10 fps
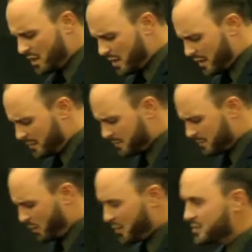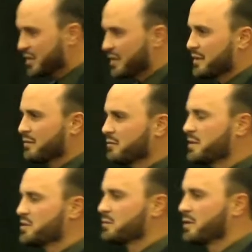the Lord's given
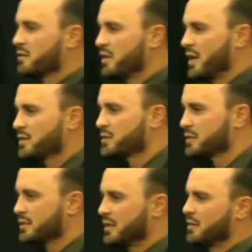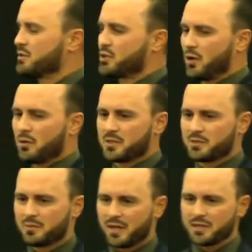me some good things and was showing me
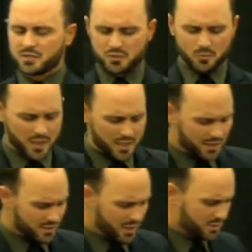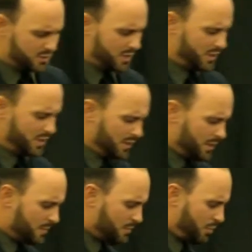some things this week as I was
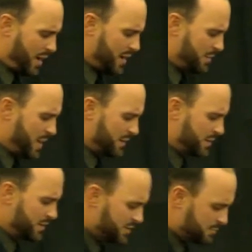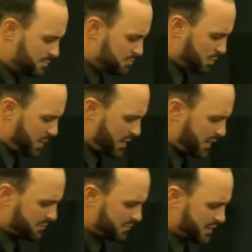praying about this and
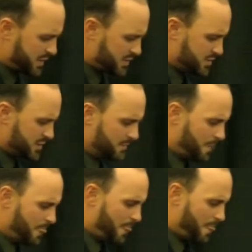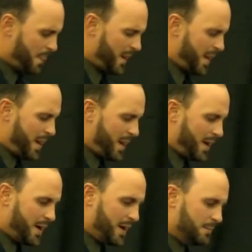preparing for this, and
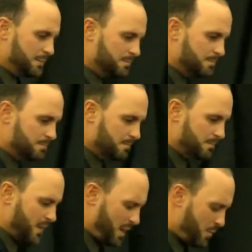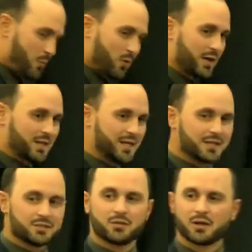we're gonna get
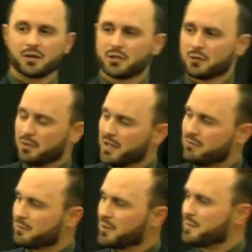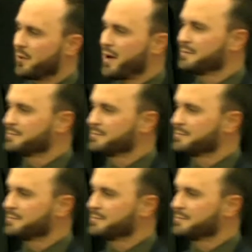into it. You're believing with me, right?